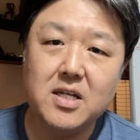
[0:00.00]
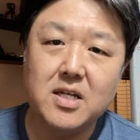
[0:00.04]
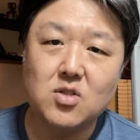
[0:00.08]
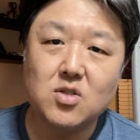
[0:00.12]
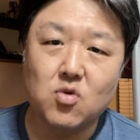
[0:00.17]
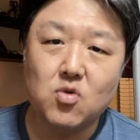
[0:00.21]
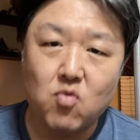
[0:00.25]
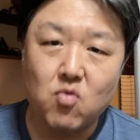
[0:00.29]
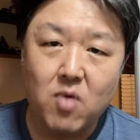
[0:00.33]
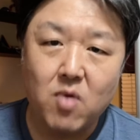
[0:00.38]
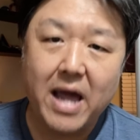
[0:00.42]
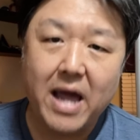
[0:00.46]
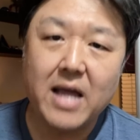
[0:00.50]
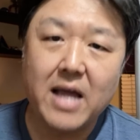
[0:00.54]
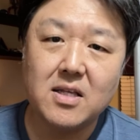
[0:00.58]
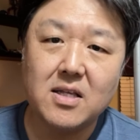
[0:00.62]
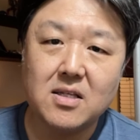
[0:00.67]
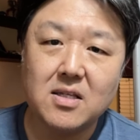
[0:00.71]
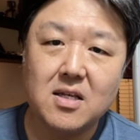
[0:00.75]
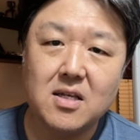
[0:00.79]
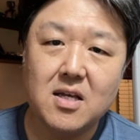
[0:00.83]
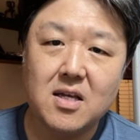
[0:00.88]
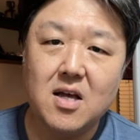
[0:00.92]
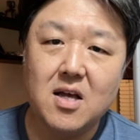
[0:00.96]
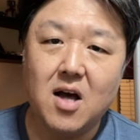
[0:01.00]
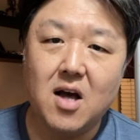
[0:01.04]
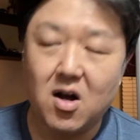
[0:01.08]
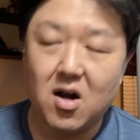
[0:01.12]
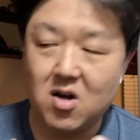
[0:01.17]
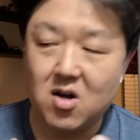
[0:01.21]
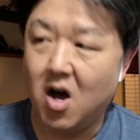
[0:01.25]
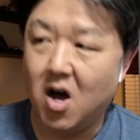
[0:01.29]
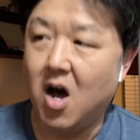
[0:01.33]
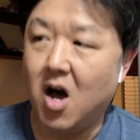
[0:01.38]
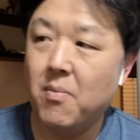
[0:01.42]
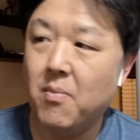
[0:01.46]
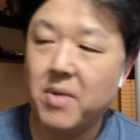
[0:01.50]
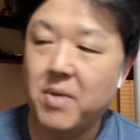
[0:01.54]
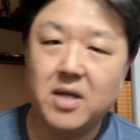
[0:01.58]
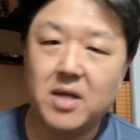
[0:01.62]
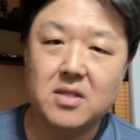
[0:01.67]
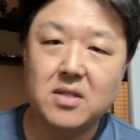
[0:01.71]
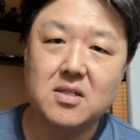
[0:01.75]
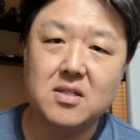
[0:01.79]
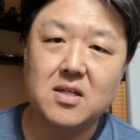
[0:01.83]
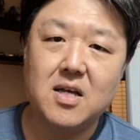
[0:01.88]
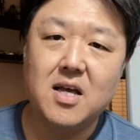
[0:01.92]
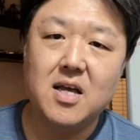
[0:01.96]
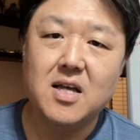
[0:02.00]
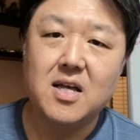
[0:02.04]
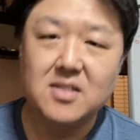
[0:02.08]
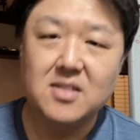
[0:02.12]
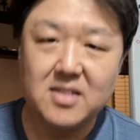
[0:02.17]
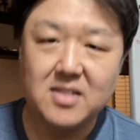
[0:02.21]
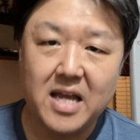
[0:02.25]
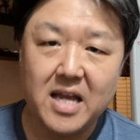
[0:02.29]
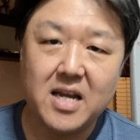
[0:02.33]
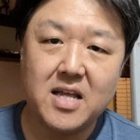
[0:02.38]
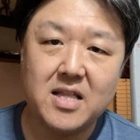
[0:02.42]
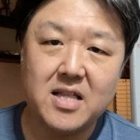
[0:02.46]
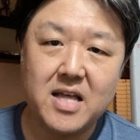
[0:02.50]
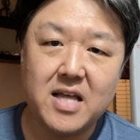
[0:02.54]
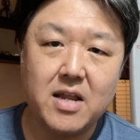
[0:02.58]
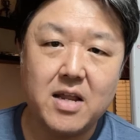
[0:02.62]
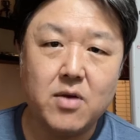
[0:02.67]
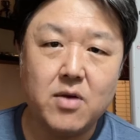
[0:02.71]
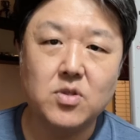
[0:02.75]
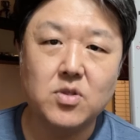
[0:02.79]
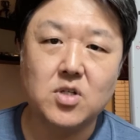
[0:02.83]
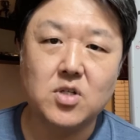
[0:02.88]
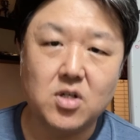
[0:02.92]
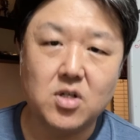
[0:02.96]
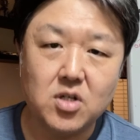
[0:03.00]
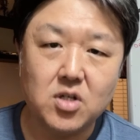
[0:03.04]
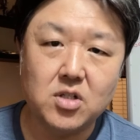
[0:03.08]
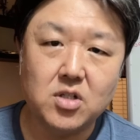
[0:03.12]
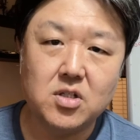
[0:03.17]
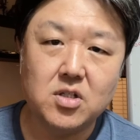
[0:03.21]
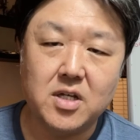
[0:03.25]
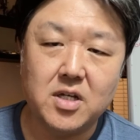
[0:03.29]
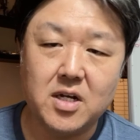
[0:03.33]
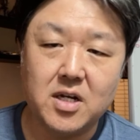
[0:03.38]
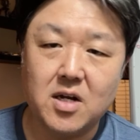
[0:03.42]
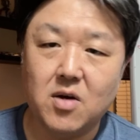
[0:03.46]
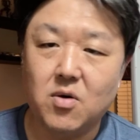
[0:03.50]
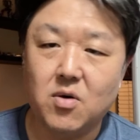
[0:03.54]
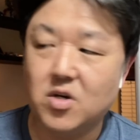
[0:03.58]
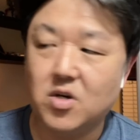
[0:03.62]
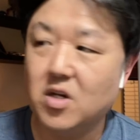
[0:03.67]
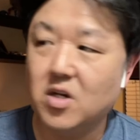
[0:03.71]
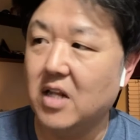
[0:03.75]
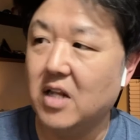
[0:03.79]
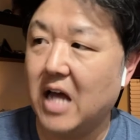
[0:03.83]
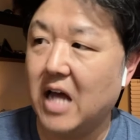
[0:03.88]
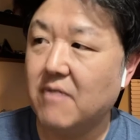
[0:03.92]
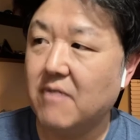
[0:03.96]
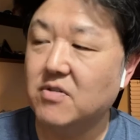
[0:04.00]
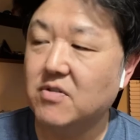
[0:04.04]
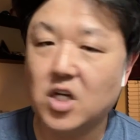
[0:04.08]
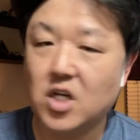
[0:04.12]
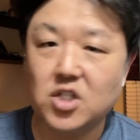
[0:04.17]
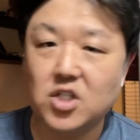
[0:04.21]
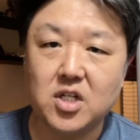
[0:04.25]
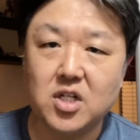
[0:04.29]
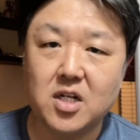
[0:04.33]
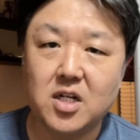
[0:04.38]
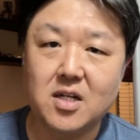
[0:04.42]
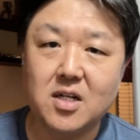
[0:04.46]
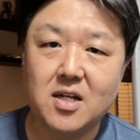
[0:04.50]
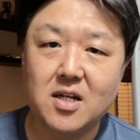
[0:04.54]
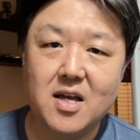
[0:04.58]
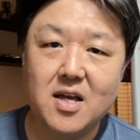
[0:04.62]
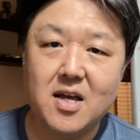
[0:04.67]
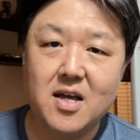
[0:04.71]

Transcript: write a comment stating that it was a good good live session.